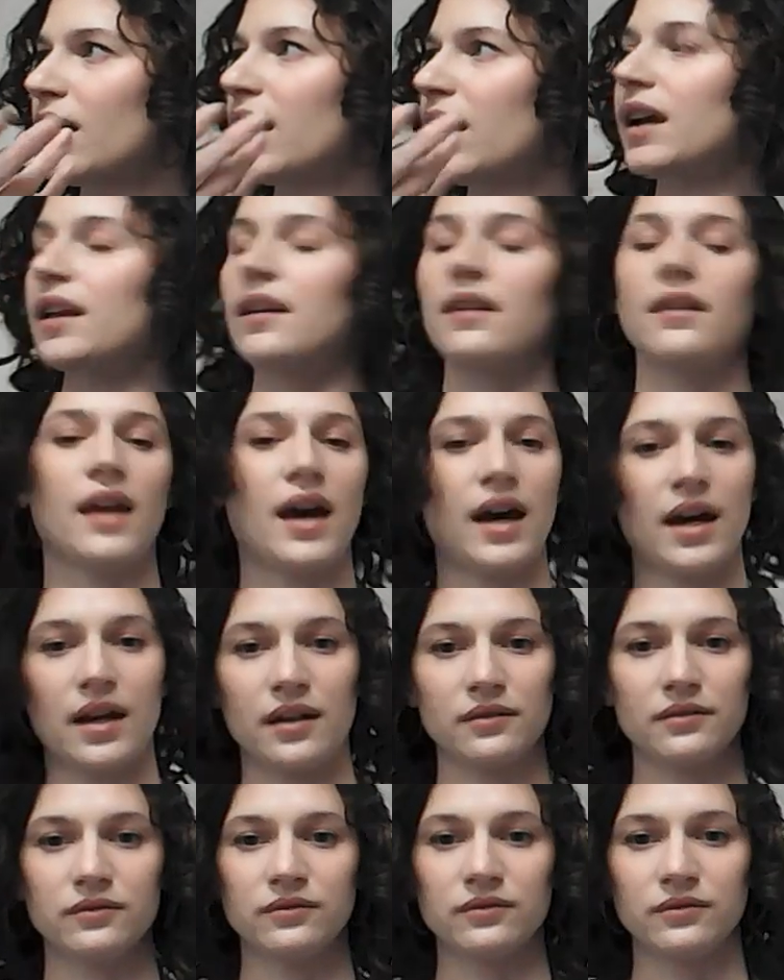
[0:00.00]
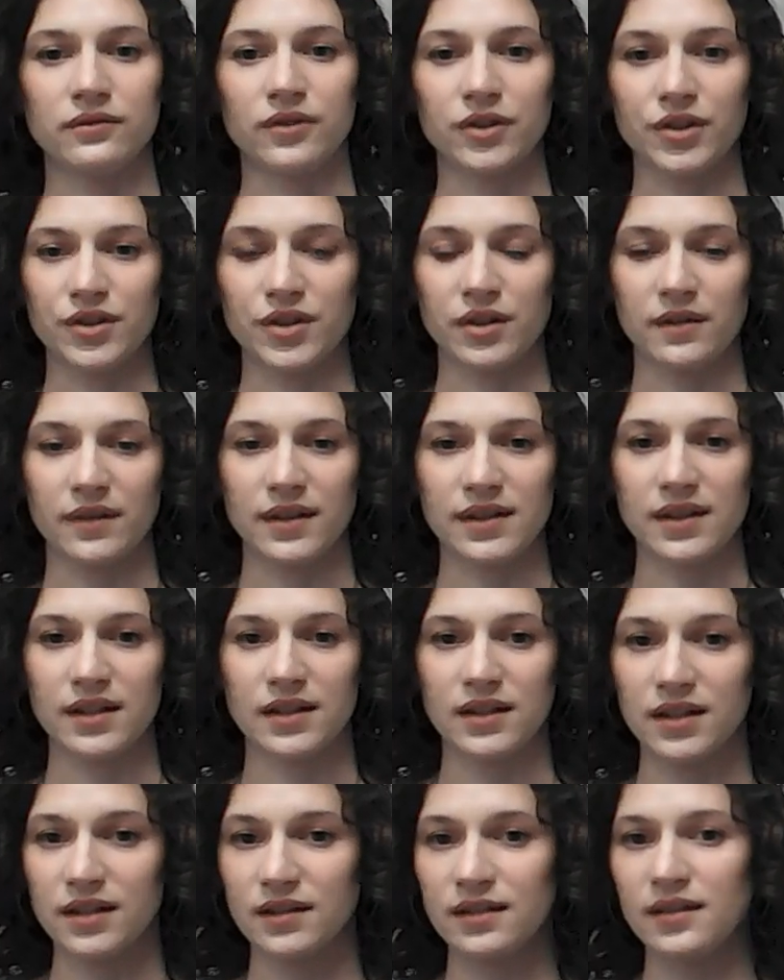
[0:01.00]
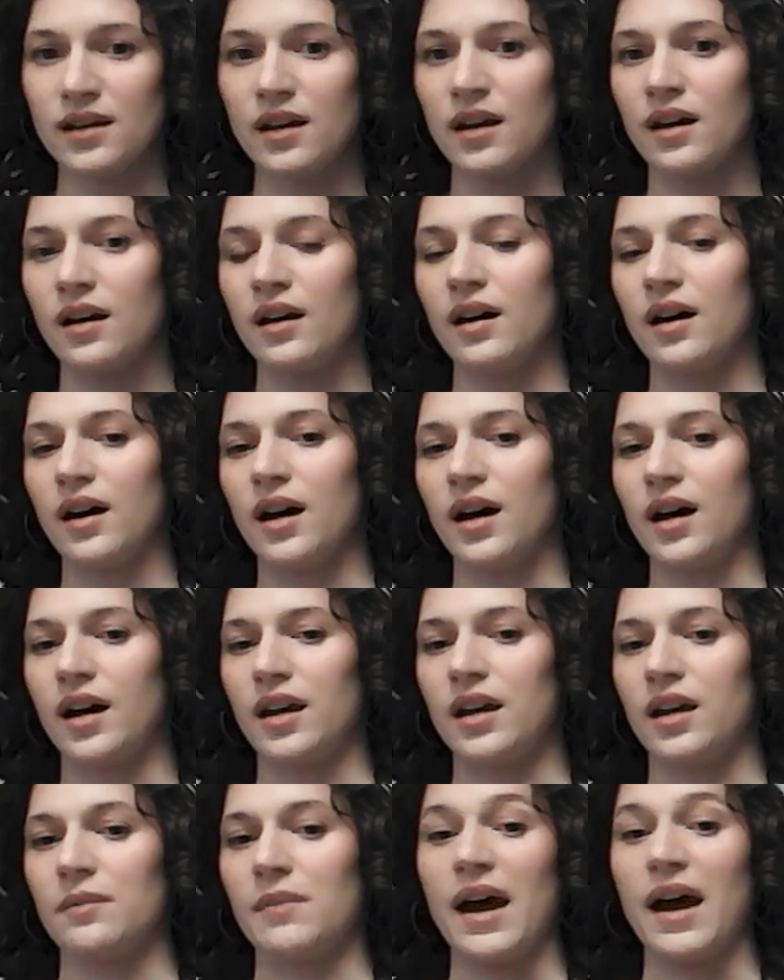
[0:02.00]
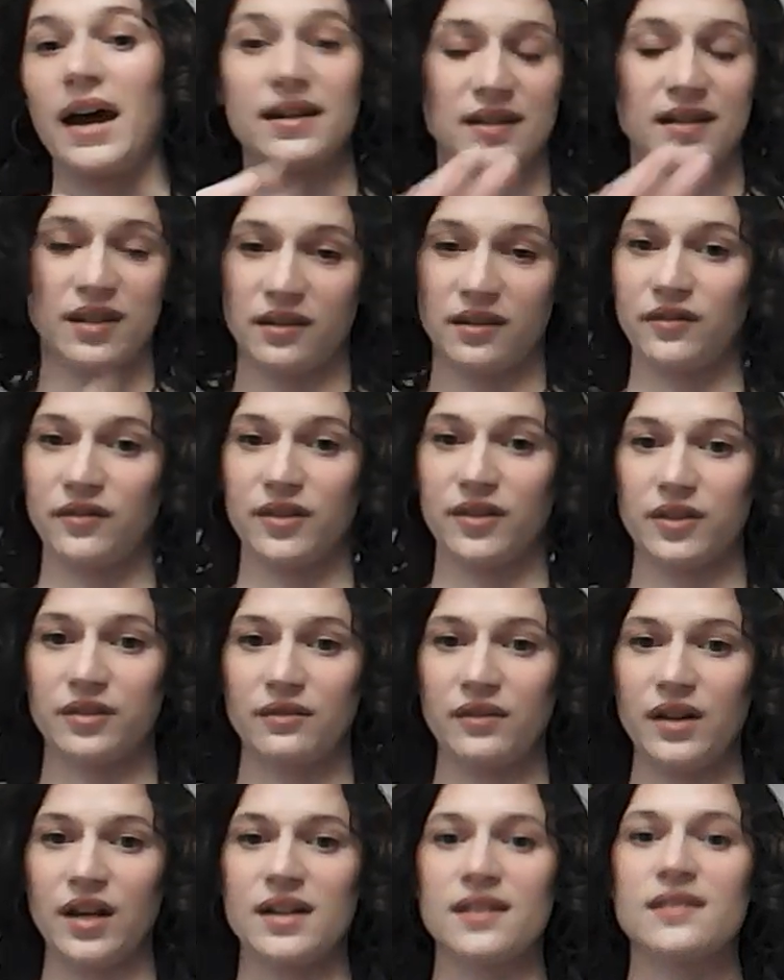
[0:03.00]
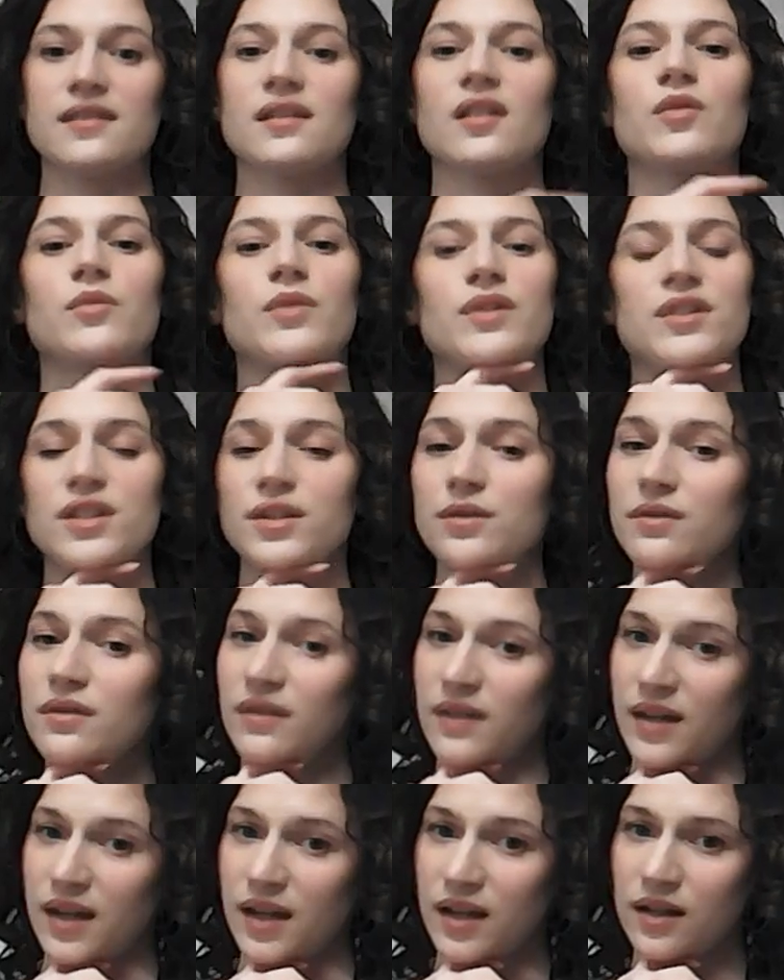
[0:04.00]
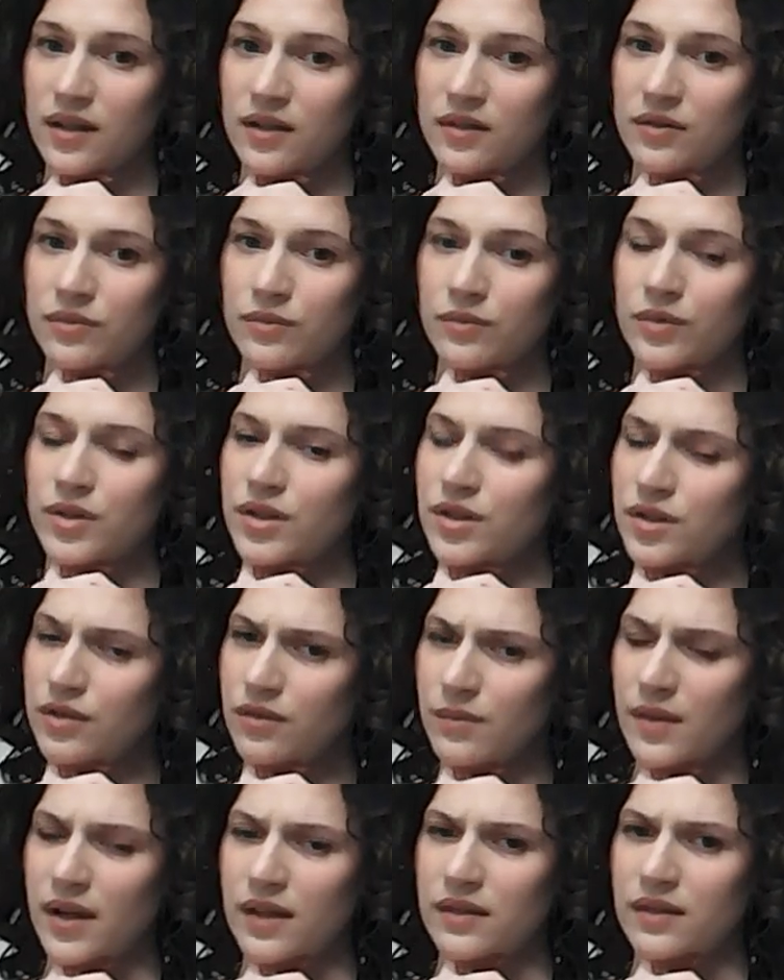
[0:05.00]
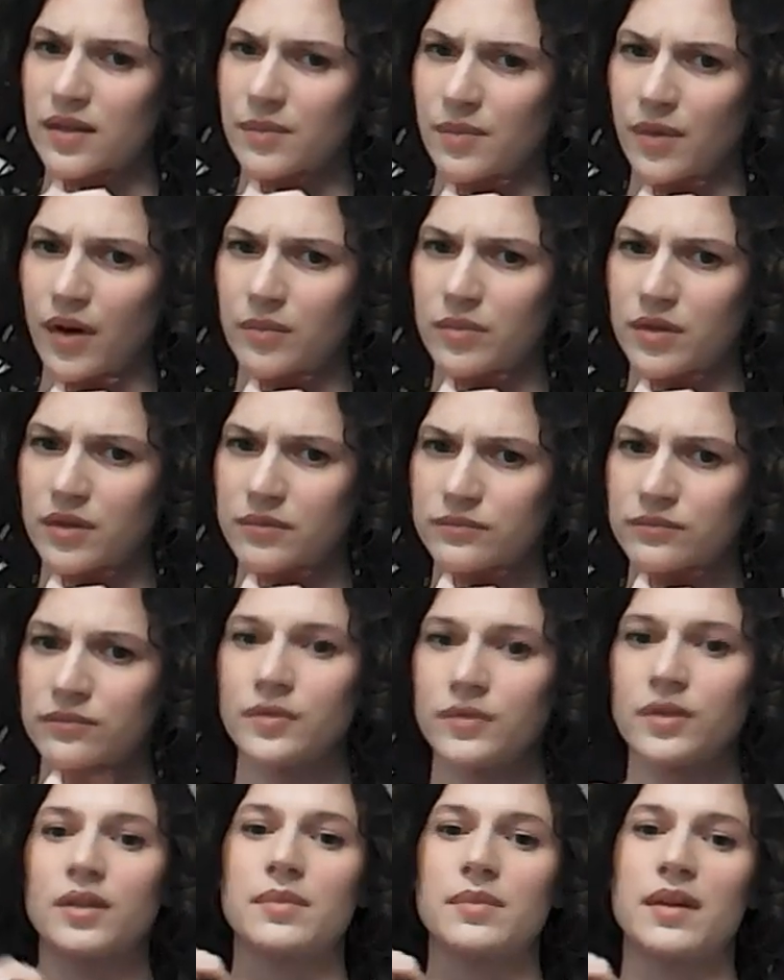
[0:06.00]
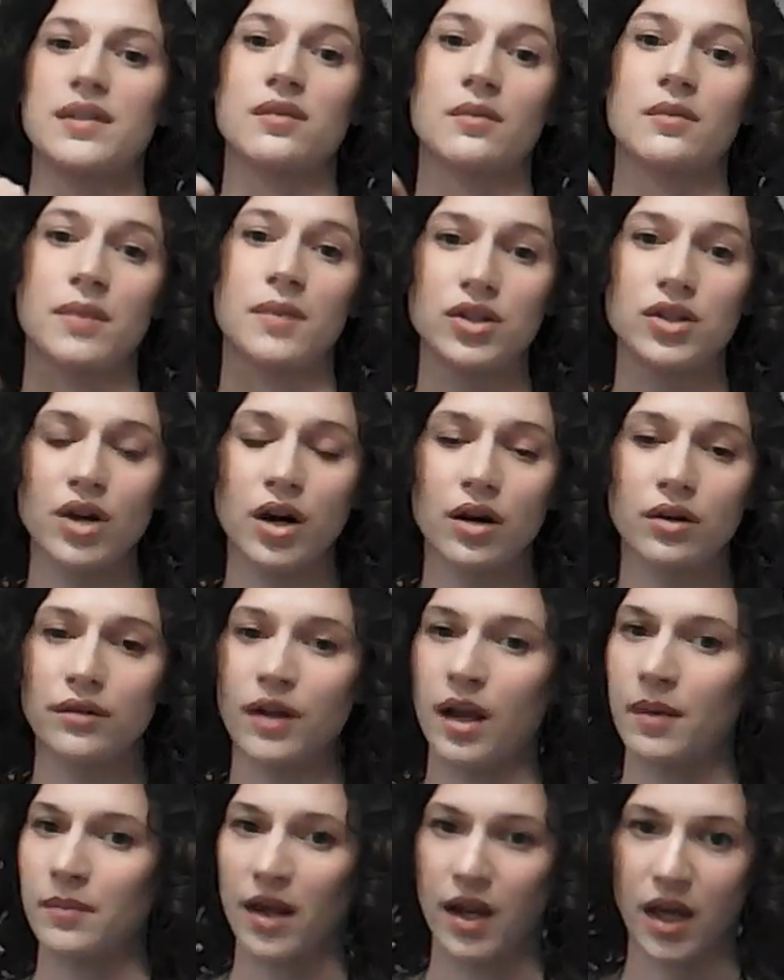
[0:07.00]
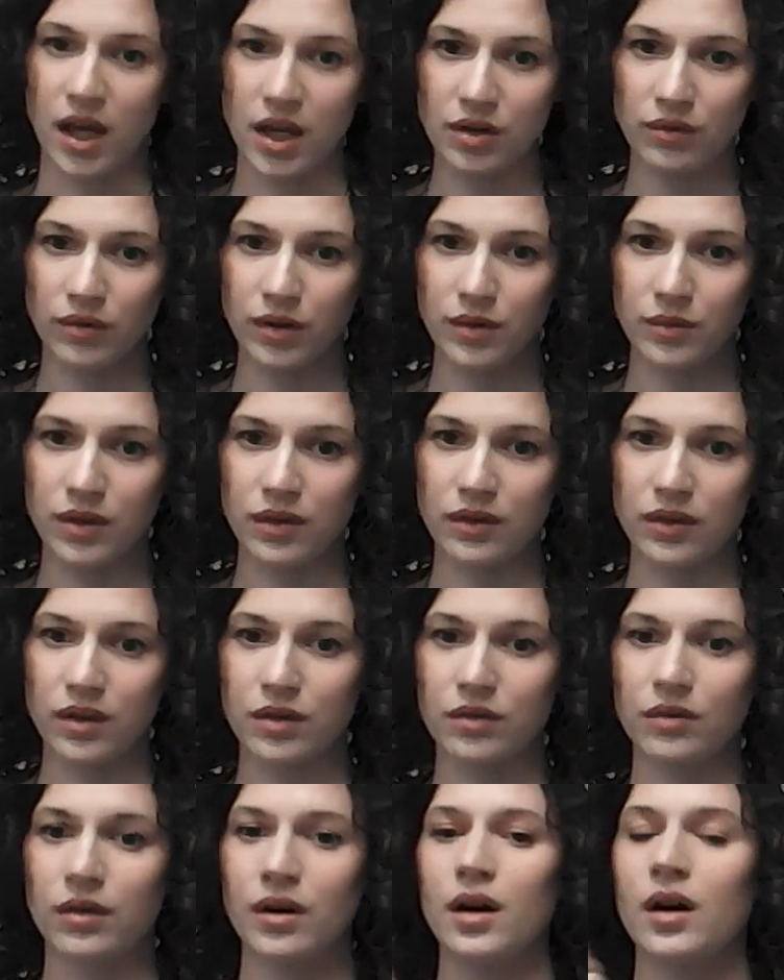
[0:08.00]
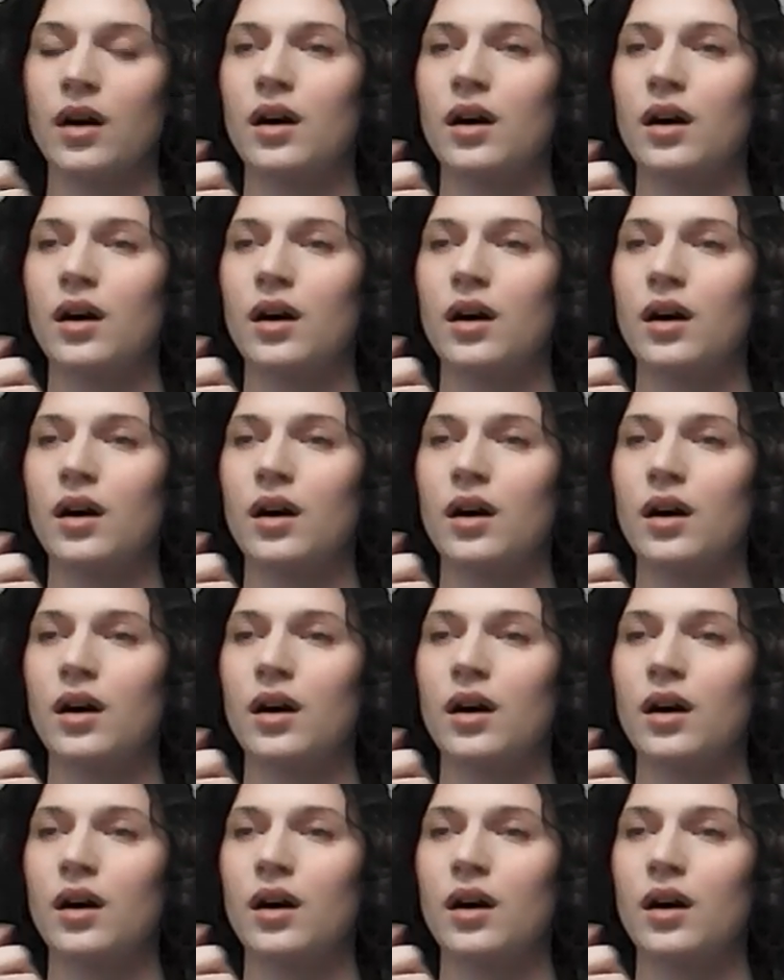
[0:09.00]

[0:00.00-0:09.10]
In that version of the sentence, I am asking for your advice. And what do you think we should do about this problem? Based on my tone, I'm not angry with you.